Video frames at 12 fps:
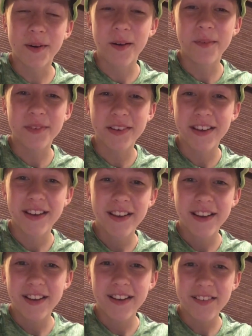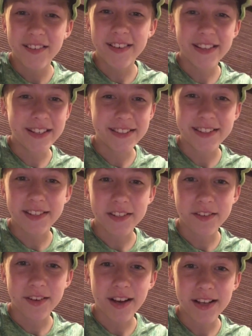probably really easy to
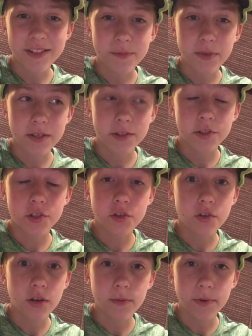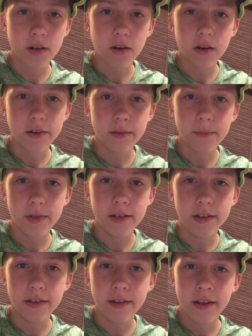you guys, but extremely hard to me
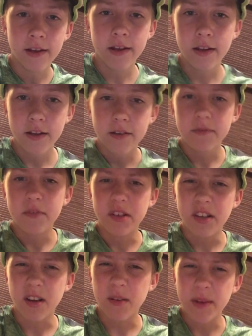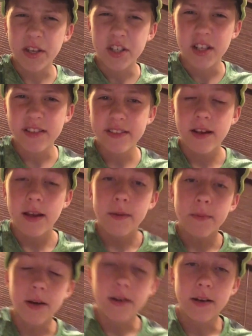and really hurt my chest.
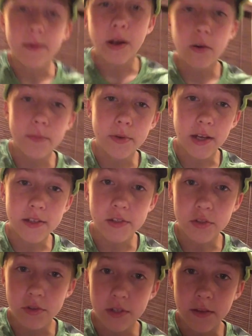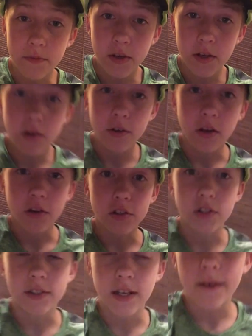But um, I hope you guys enjoyed this video. Y'all
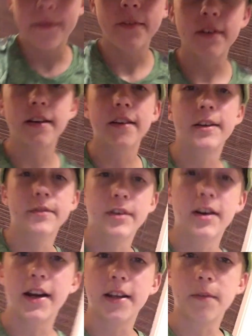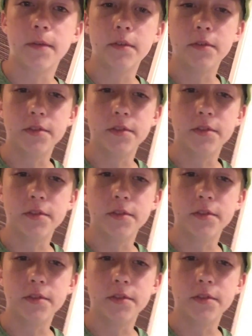should definitely leave a like if you